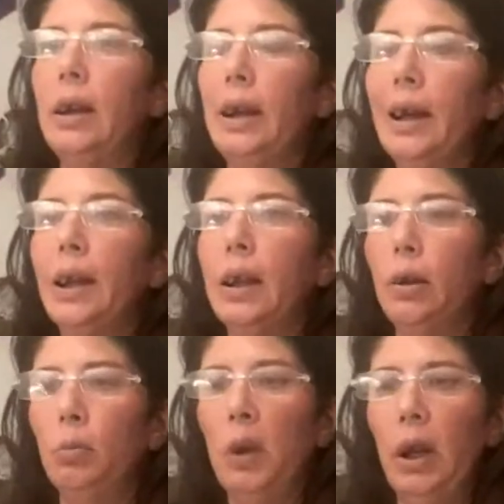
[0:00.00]
Get
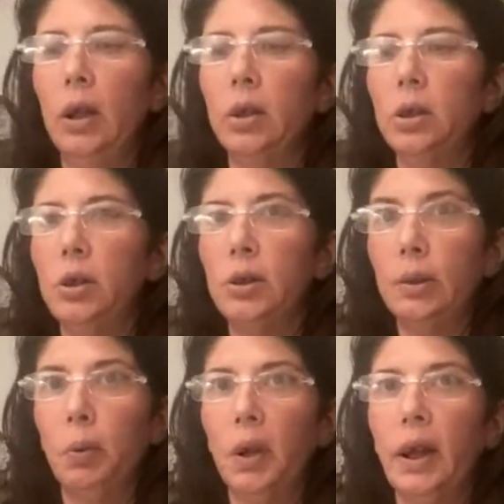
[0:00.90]
them into
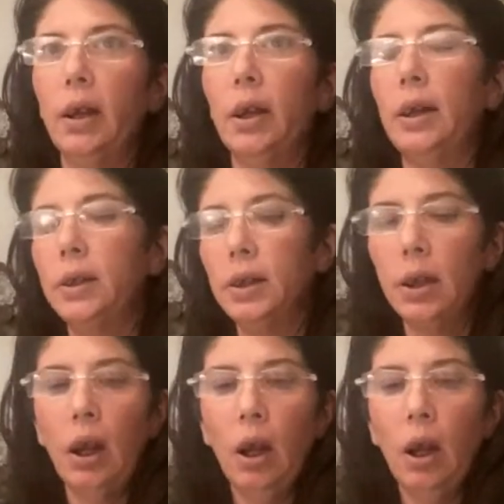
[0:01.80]
some playlists.